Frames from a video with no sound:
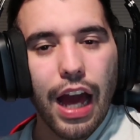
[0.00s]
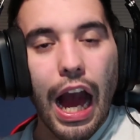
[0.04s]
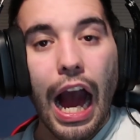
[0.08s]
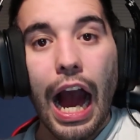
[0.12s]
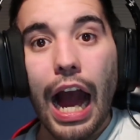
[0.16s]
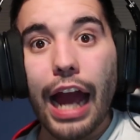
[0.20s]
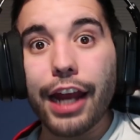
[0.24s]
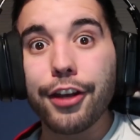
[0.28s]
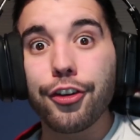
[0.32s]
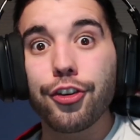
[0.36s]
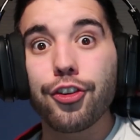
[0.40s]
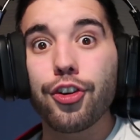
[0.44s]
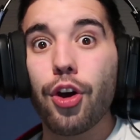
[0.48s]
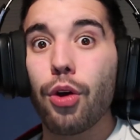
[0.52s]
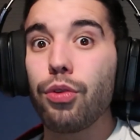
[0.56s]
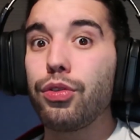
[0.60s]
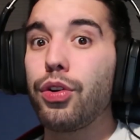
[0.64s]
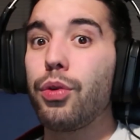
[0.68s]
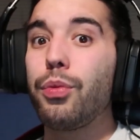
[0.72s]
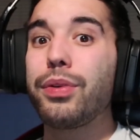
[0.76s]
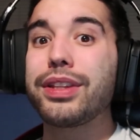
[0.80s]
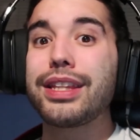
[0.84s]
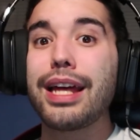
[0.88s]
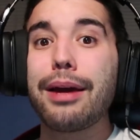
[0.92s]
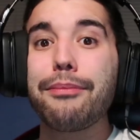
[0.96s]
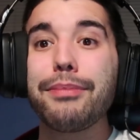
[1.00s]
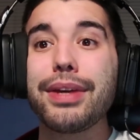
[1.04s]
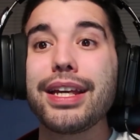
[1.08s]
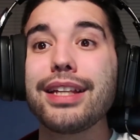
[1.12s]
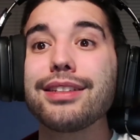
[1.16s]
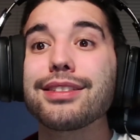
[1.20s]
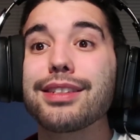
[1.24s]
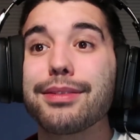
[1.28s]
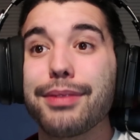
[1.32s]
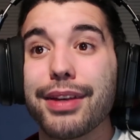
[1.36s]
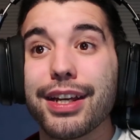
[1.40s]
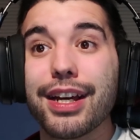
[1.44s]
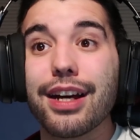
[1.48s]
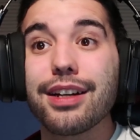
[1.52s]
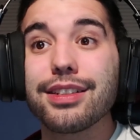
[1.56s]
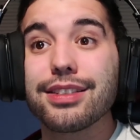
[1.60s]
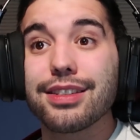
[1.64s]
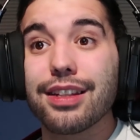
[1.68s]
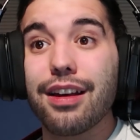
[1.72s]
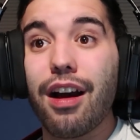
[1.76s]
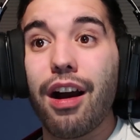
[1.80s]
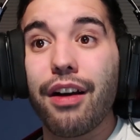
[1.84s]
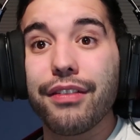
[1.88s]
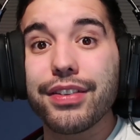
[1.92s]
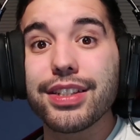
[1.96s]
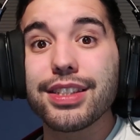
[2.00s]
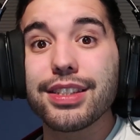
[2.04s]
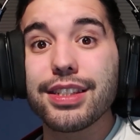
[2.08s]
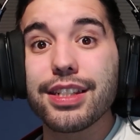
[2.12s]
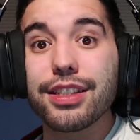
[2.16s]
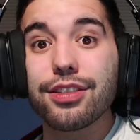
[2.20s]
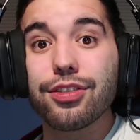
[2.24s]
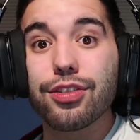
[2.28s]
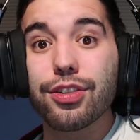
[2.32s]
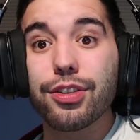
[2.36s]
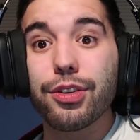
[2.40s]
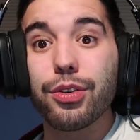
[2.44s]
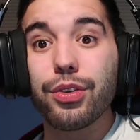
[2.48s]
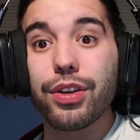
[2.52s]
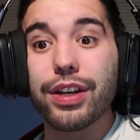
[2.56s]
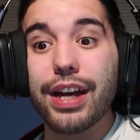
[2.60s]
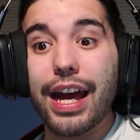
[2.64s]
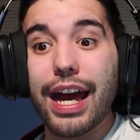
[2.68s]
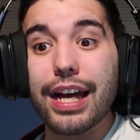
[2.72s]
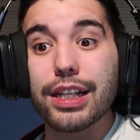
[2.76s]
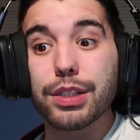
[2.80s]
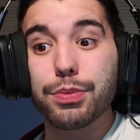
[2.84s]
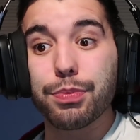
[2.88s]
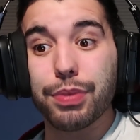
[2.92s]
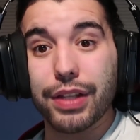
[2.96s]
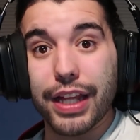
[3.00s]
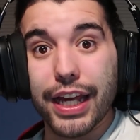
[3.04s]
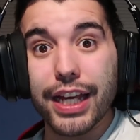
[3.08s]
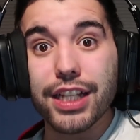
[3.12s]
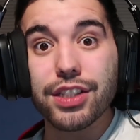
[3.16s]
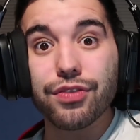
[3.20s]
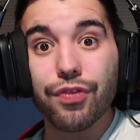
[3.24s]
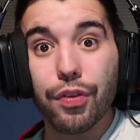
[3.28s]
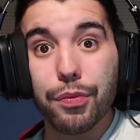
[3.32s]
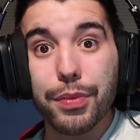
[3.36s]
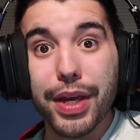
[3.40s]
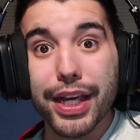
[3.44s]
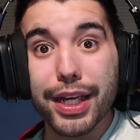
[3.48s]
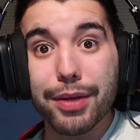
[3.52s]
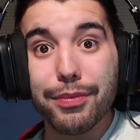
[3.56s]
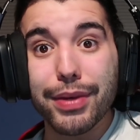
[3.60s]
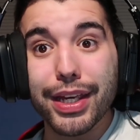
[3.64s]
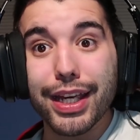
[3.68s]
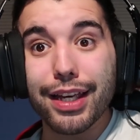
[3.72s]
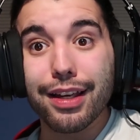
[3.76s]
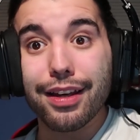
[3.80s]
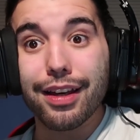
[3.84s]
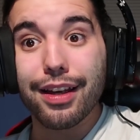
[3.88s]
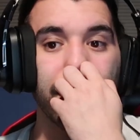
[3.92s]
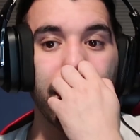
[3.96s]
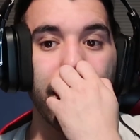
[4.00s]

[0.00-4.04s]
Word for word: I don't know what that means because obviously Sukuna has plans for Megumi.